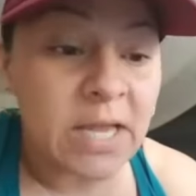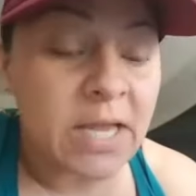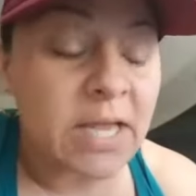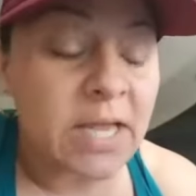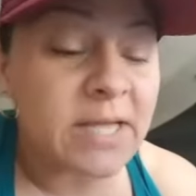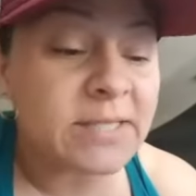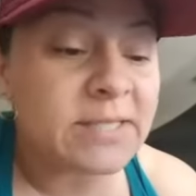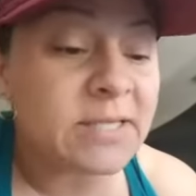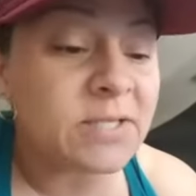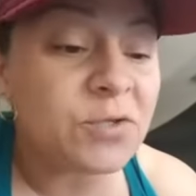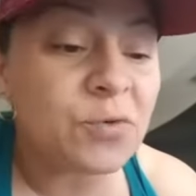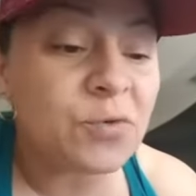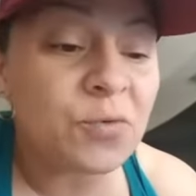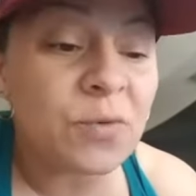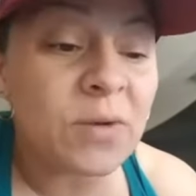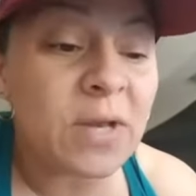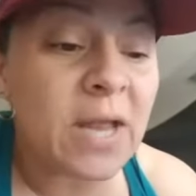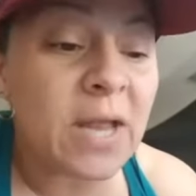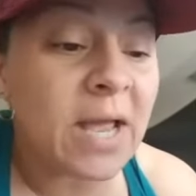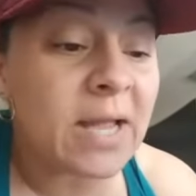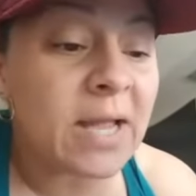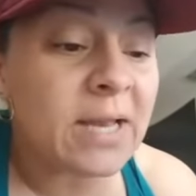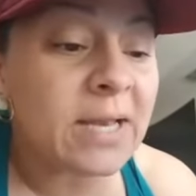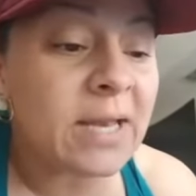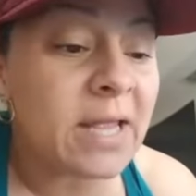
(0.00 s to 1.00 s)
It says, do
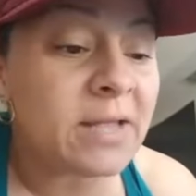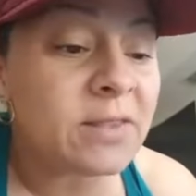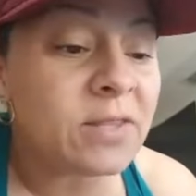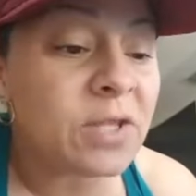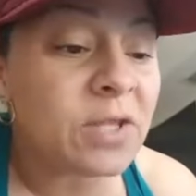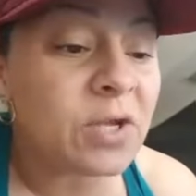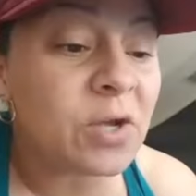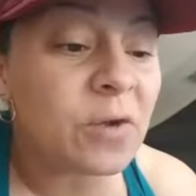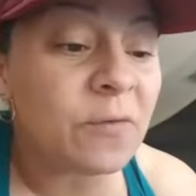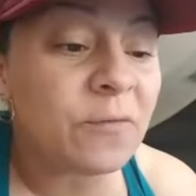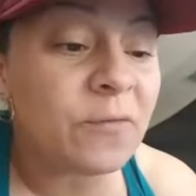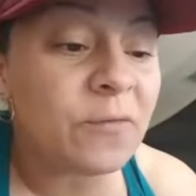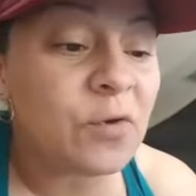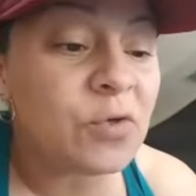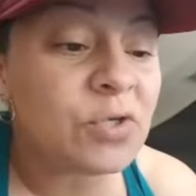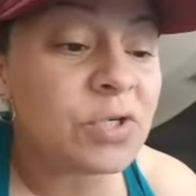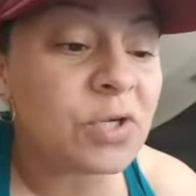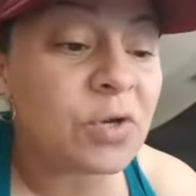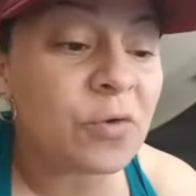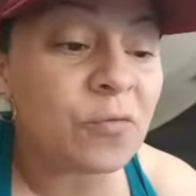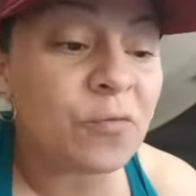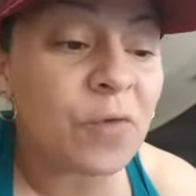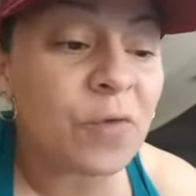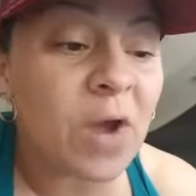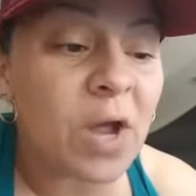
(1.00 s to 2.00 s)
not let the confusion
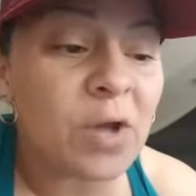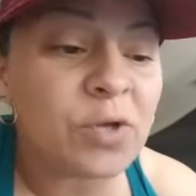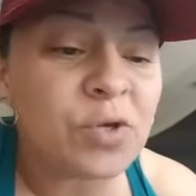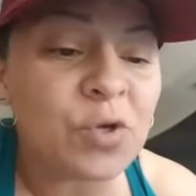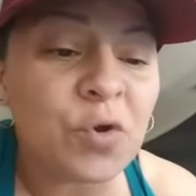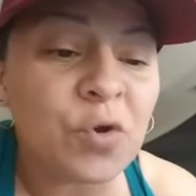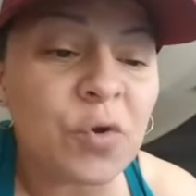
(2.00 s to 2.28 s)
around you